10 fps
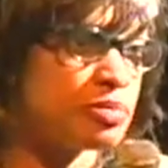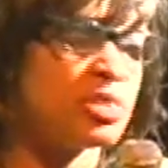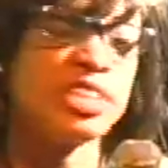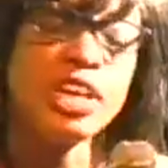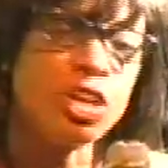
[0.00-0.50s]

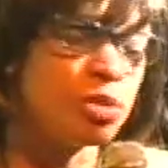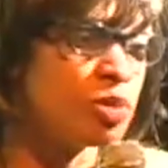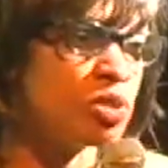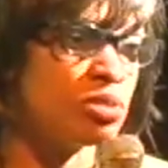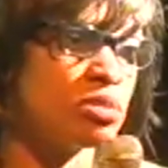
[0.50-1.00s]

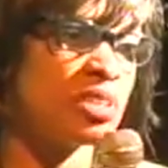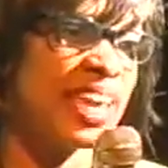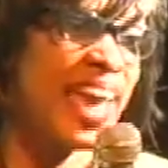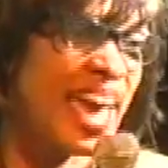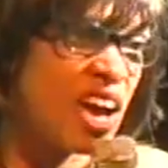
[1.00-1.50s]
Terrible
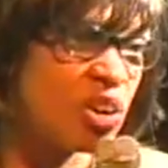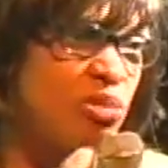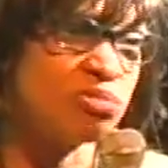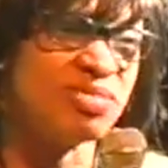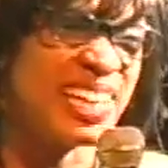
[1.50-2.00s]

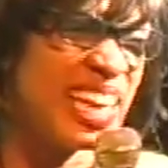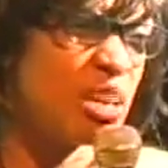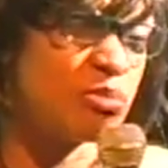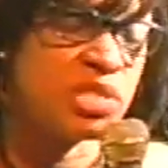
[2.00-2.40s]
cow lamb